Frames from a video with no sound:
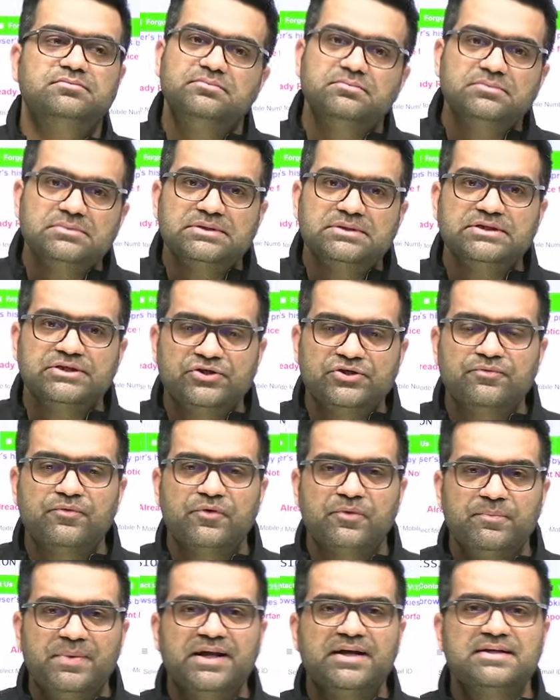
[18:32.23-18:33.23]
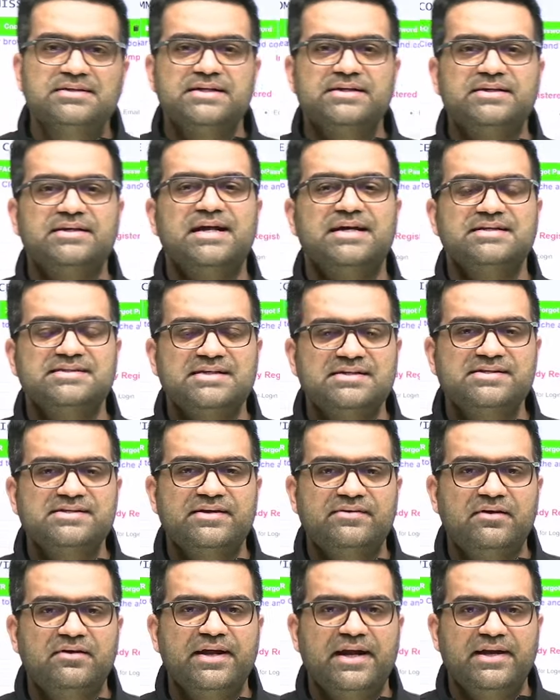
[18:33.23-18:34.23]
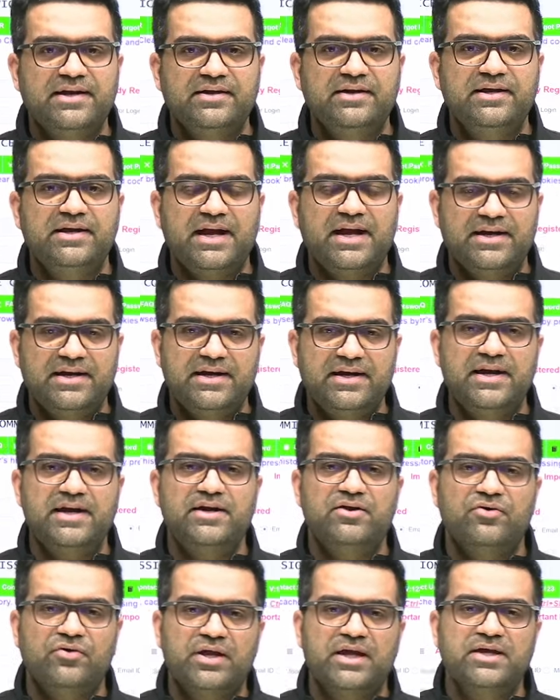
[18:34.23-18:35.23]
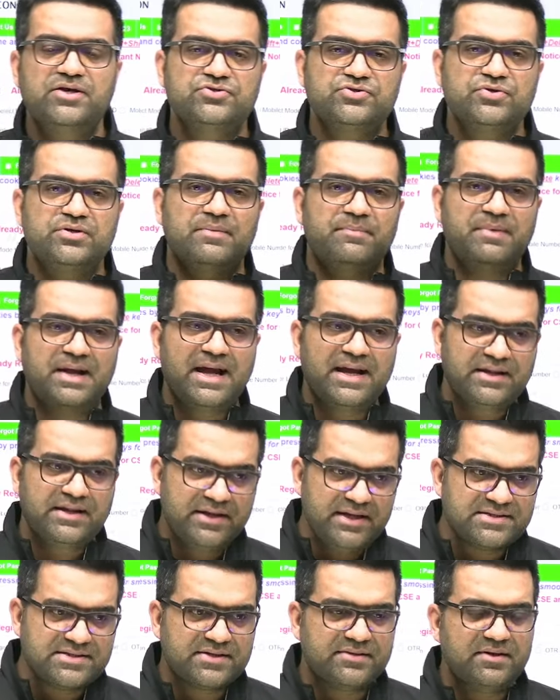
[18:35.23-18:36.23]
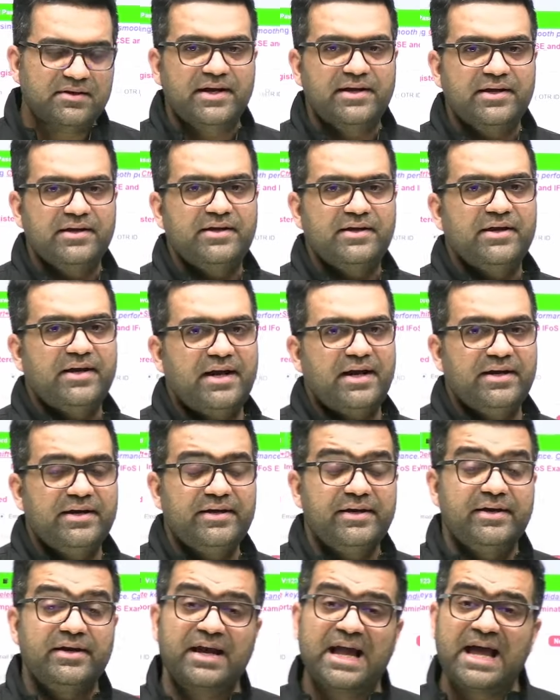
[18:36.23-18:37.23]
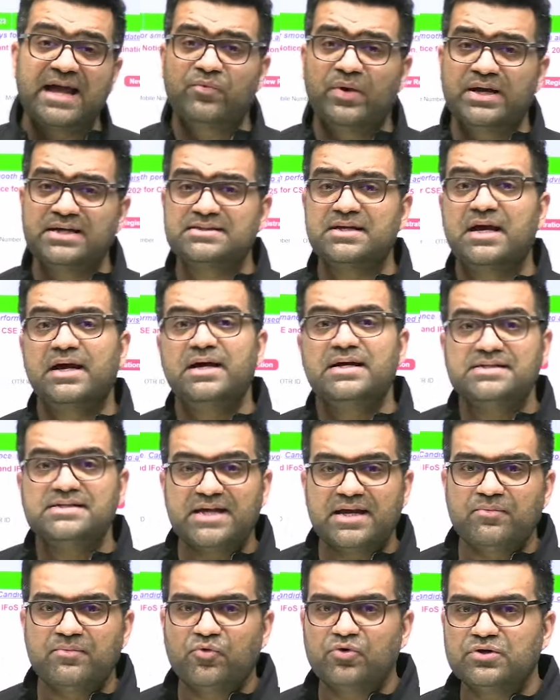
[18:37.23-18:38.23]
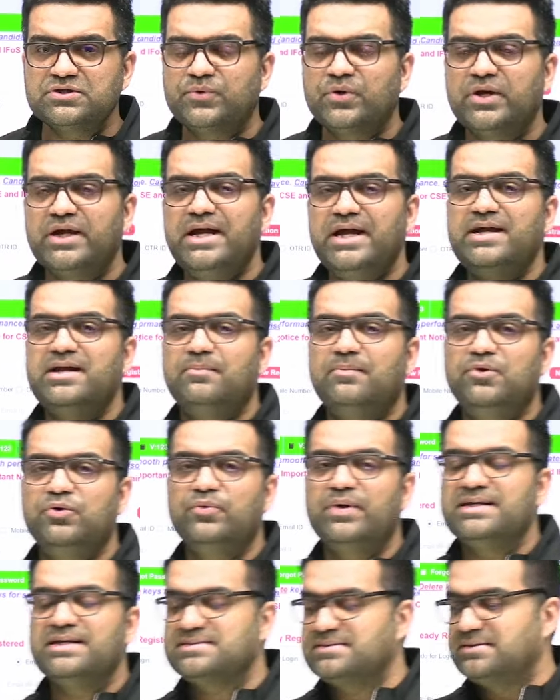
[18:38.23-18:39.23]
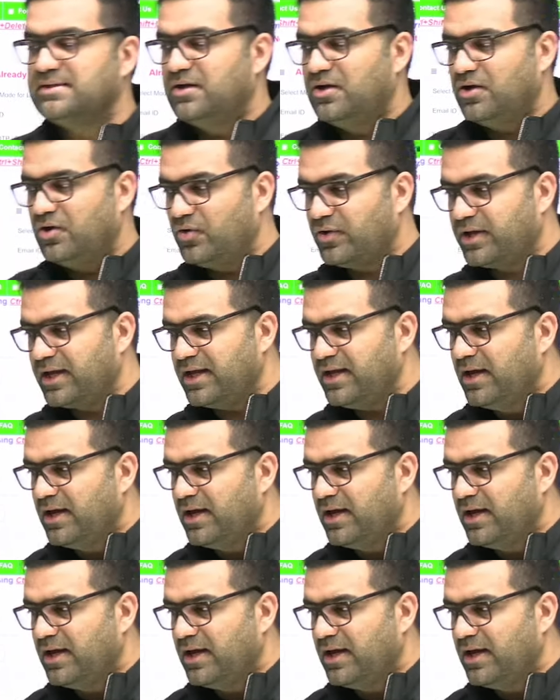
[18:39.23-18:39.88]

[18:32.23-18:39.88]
you would be considered as a general category candidate, okay. You should apply in the general category candidate. Likewise, same goes for EWS, okay.